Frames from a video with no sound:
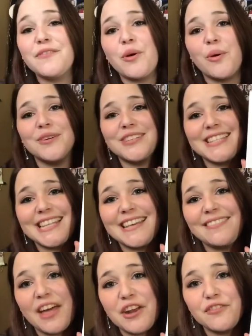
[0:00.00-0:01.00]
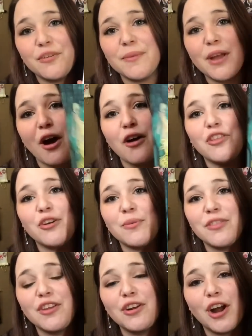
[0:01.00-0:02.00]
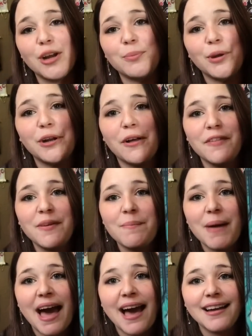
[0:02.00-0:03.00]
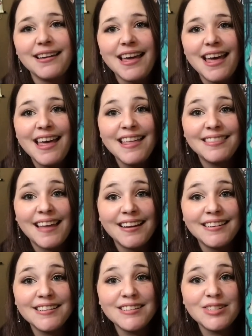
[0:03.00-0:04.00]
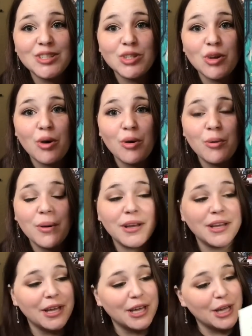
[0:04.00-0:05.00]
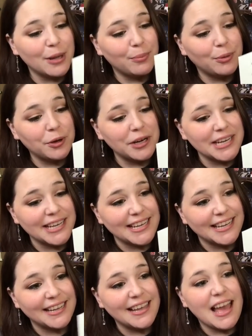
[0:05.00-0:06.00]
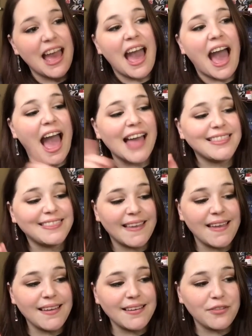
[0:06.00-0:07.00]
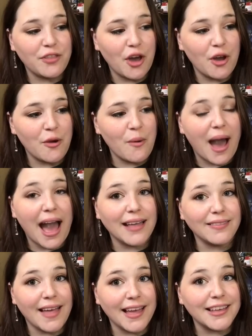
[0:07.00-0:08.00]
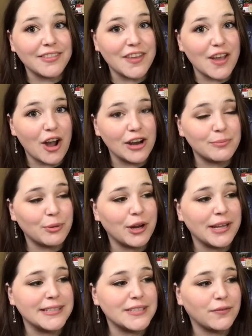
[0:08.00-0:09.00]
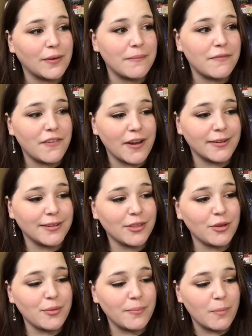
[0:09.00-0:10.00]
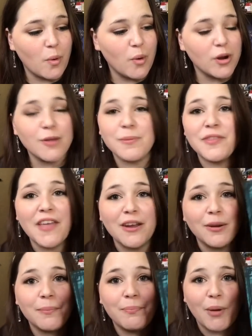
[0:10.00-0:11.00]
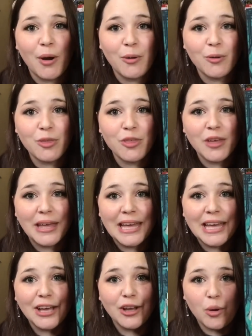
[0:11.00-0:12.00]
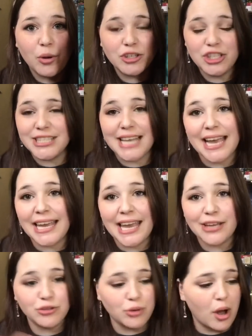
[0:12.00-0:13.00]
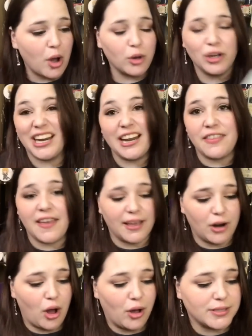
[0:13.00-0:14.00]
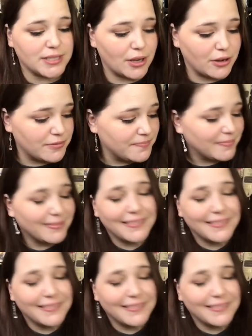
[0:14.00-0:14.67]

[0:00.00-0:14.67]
of course, the letter from the author with an art print on the back. That is so pretty. I think, though, I like the art print from FairyLoot more, but they are both gorgeous. I can't draw or anything at all, so.